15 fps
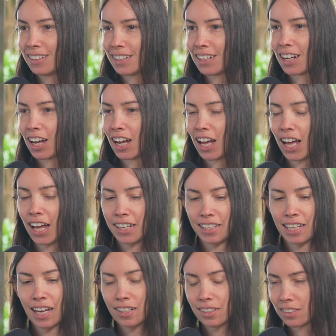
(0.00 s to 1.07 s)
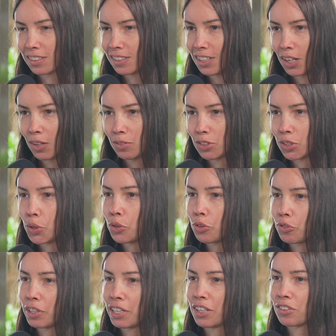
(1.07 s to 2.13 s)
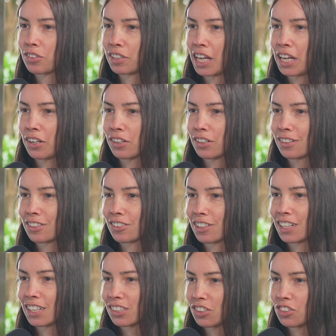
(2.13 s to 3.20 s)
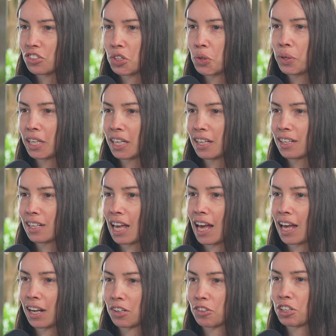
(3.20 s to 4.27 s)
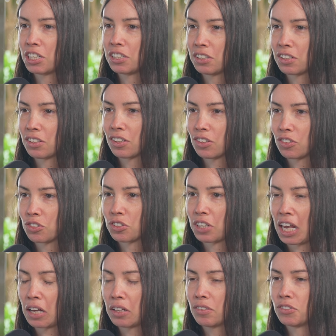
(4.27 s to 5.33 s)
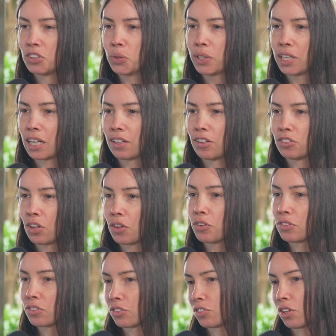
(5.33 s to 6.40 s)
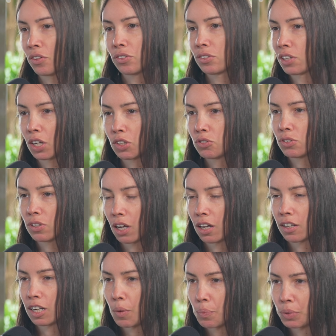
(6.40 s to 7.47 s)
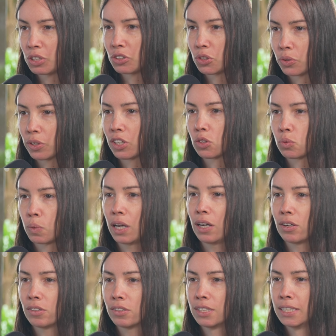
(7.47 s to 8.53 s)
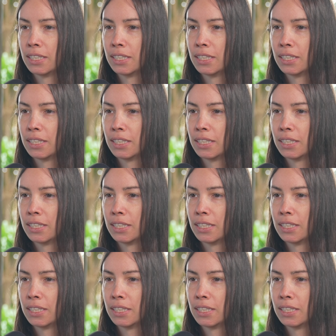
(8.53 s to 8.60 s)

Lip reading: And yet, 2-3 years later, Gridless is doing it and increasing their scale of doing it. And there's other companies doing it as well.